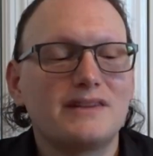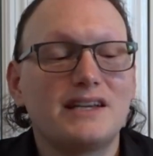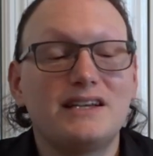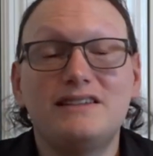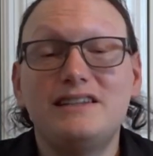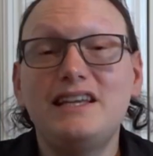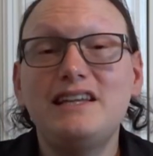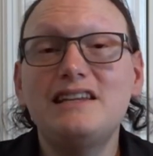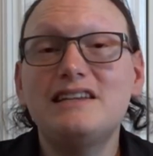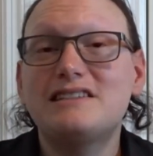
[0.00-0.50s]

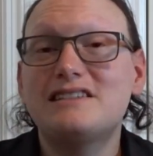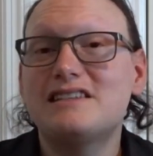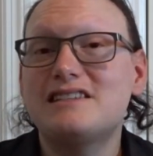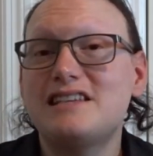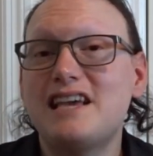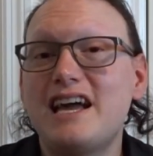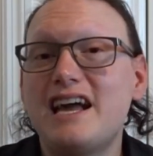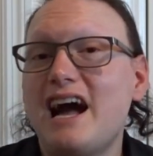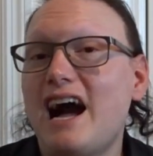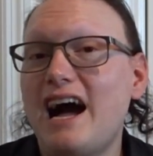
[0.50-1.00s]
Needless to
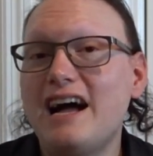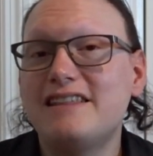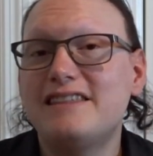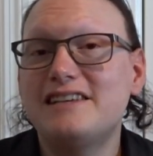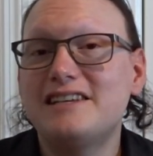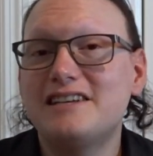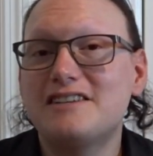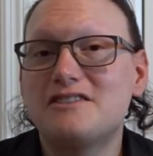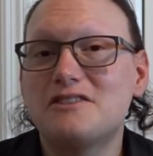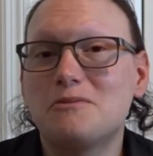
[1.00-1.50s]
say, I
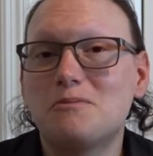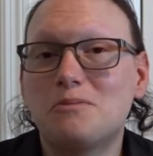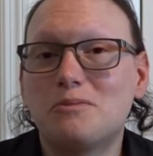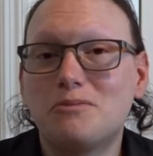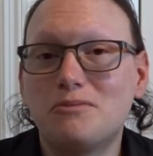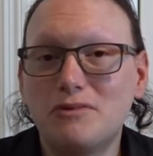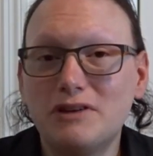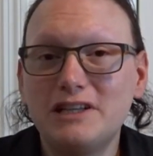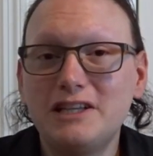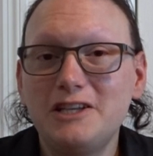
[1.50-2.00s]
think it's a
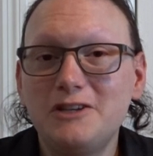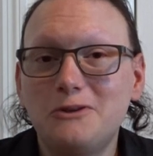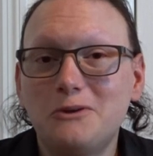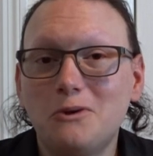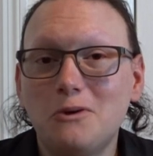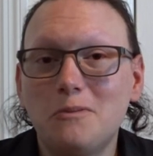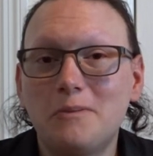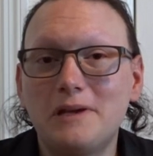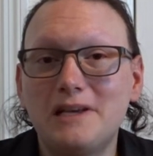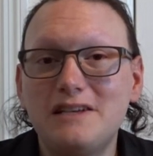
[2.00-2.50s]
really
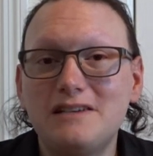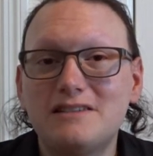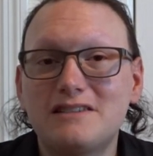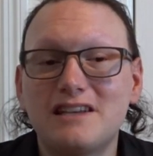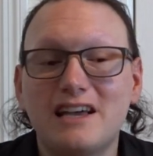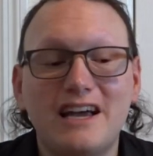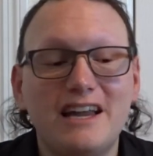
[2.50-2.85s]
cool piece,